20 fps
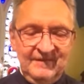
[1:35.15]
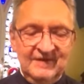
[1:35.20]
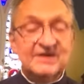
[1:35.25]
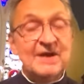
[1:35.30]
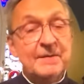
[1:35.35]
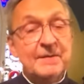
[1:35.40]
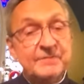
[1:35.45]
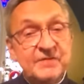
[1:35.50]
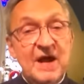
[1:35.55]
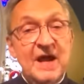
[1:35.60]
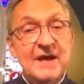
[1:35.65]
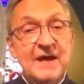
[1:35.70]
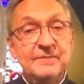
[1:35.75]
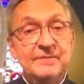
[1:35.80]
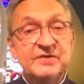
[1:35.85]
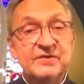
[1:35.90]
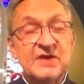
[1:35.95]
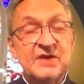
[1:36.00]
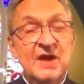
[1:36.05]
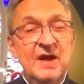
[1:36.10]

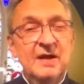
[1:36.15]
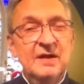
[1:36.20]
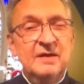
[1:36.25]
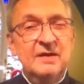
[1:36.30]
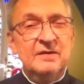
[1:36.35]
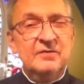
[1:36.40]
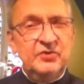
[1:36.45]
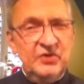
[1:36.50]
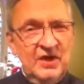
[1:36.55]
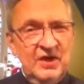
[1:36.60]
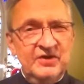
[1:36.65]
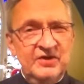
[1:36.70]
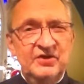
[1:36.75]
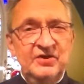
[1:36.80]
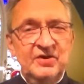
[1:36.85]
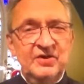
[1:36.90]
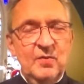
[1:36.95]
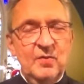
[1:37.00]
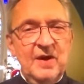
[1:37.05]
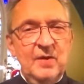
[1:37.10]
Sometimes
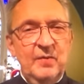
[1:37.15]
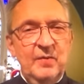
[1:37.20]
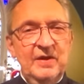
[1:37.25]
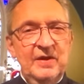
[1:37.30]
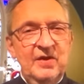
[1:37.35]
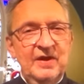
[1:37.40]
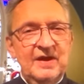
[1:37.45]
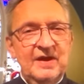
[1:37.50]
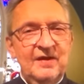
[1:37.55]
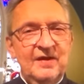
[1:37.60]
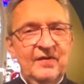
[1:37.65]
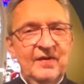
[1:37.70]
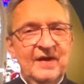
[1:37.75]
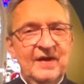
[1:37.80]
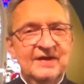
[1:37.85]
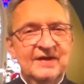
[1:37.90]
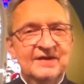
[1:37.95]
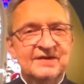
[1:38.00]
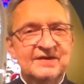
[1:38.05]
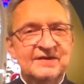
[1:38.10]
changing the way we look at
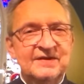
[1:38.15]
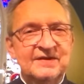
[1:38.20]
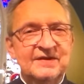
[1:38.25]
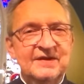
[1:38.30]
things